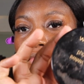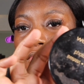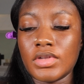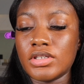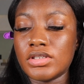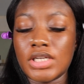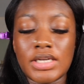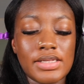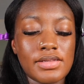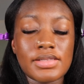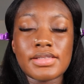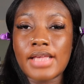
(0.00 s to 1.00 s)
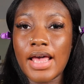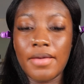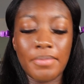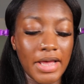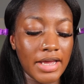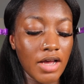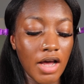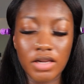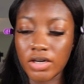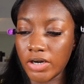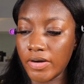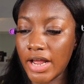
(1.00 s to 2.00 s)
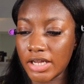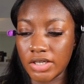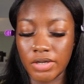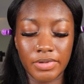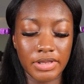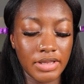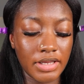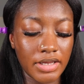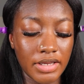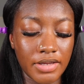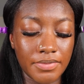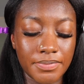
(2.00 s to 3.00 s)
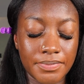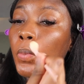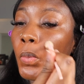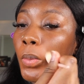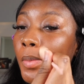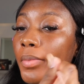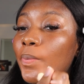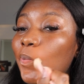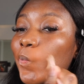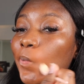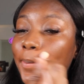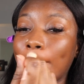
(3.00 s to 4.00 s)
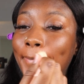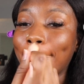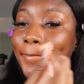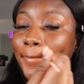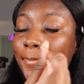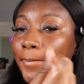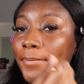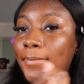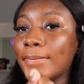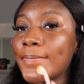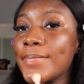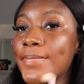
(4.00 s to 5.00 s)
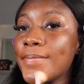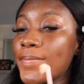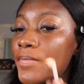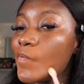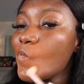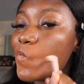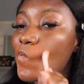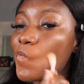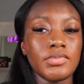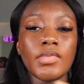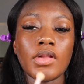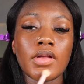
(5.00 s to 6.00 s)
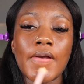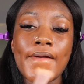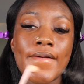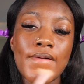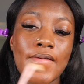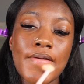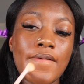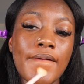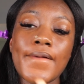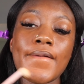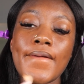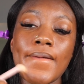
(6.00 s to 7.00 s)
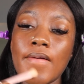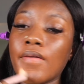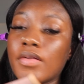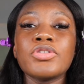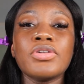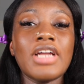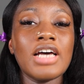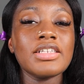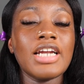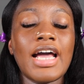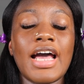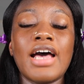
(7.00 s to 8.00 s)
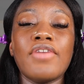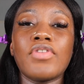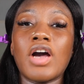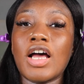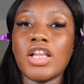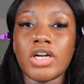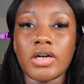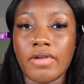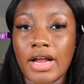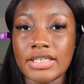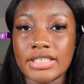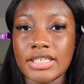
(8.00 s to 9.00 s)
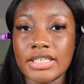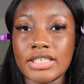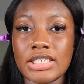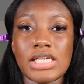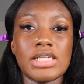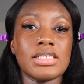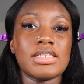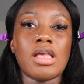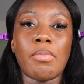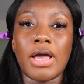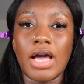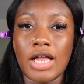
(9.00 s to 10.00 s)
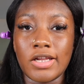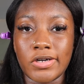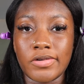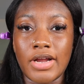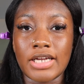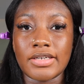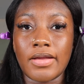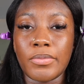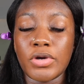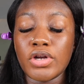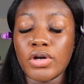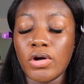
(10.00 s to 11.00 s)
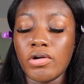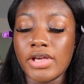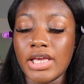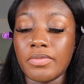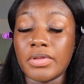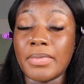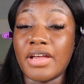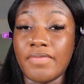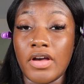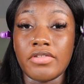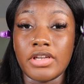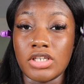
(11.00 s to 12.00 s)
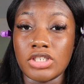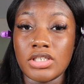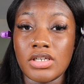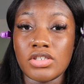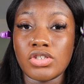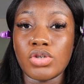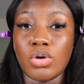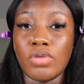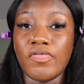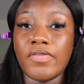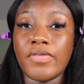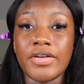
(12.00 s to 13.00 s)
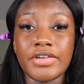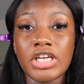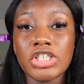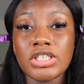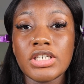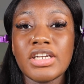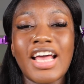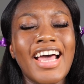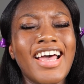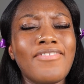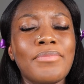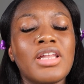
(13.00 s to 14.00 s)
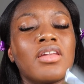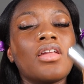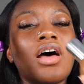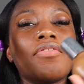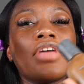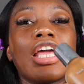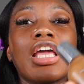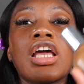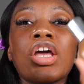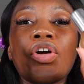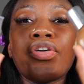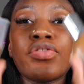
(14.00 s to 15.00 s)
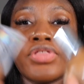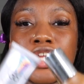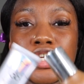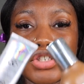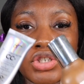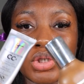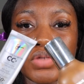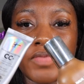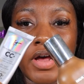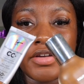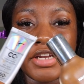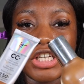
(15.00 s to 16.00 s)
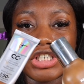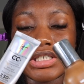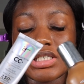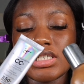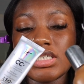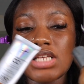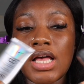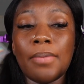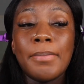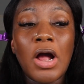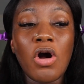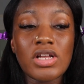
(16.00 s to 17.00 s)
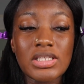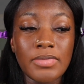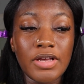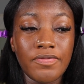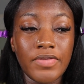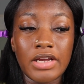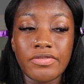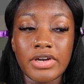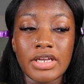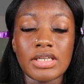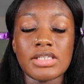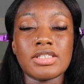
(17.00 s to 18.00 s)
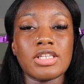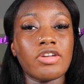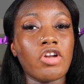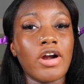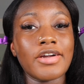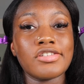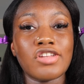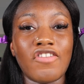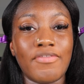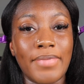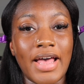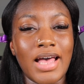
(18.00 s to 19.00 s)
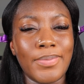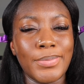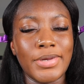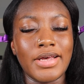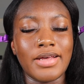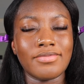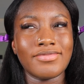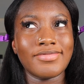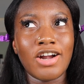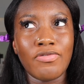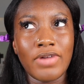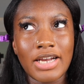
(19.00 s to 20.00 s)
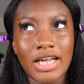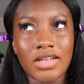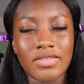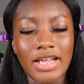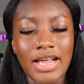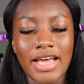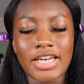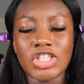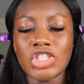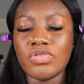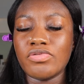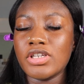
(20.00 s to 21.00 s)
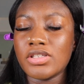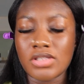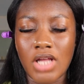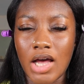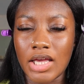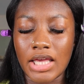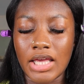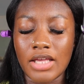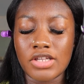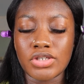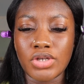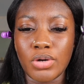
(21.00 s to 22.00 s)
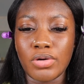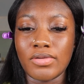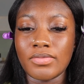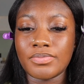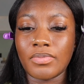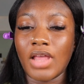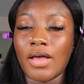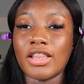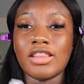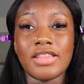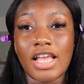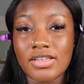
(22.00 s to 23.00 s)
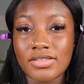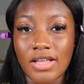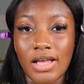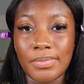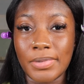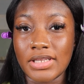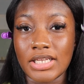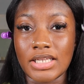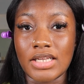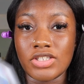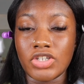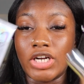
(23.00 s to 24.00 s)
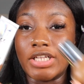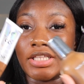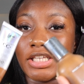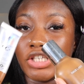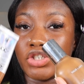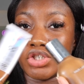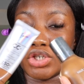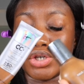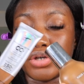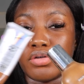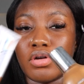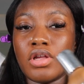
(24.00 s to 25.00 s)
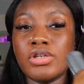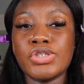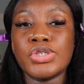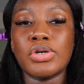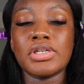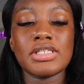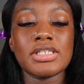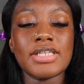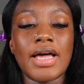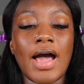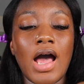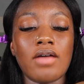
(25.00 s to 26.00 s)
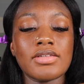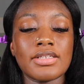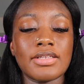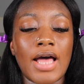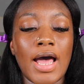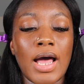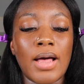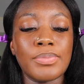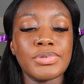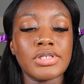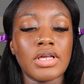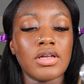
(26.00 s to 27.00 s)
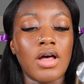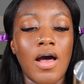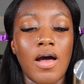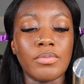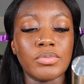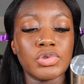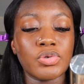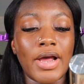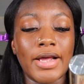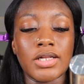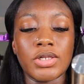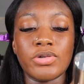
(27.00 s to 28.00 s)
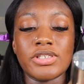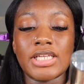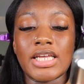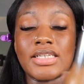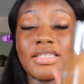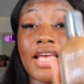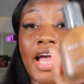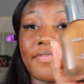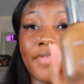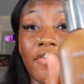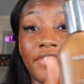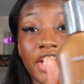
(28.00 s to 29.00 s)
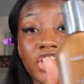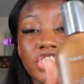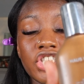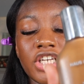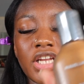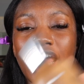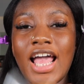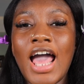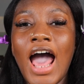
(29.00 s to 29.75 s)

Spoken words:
I'm just gonna set my color corrector with it. I'm missing your flavor. So now that I have color corrected and set my color corrector, I'm gonna go in with my foundation. So for foundation, I have been loving these two foundations. My ultimate favorite is the NARS Soft Matte, but I run out of that. I need to restock it. So next up on the list are these two. So this is the Haus Labs Triclone Skin Tech Foundation.